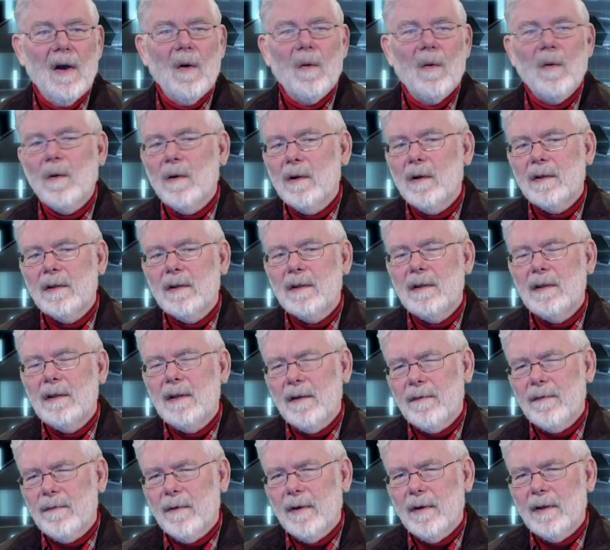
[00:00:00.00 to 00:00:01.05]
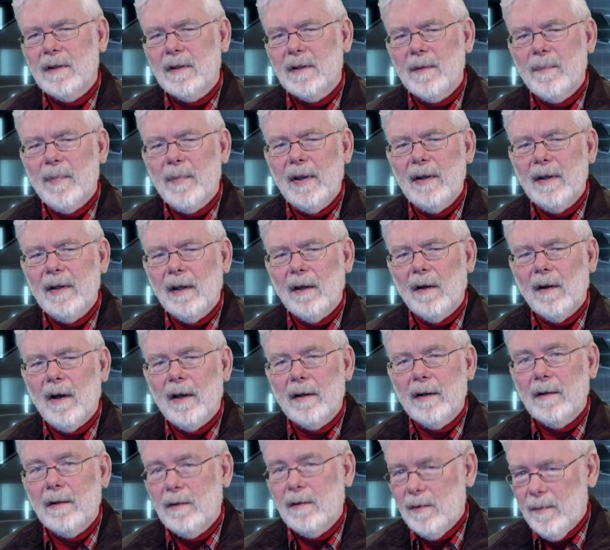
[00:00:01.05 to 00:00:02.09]
or different depending
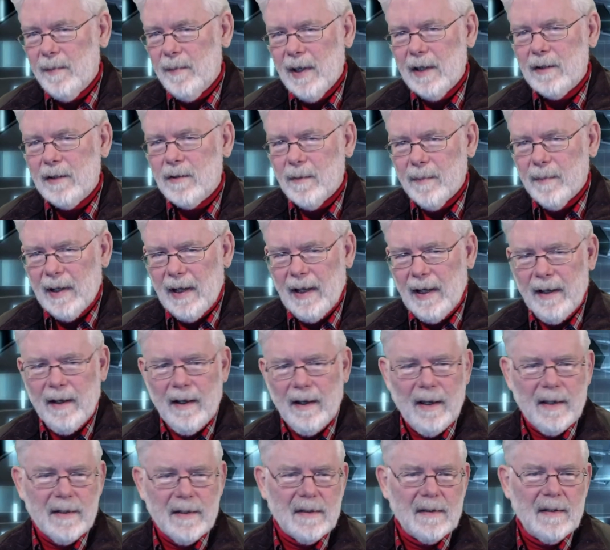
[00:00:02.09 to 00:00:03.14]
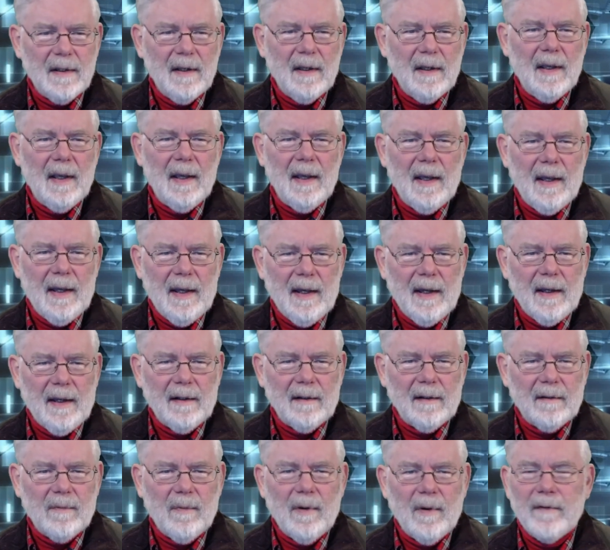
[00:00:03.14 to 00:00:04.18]
on who made your BIOS
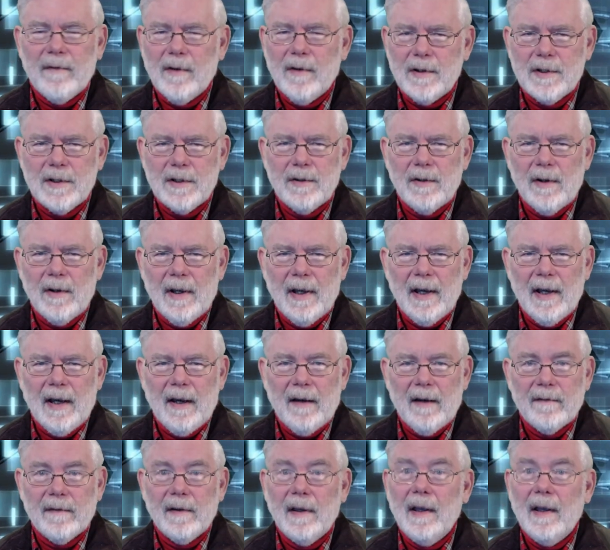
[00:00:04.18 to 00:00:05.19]
and what version you have.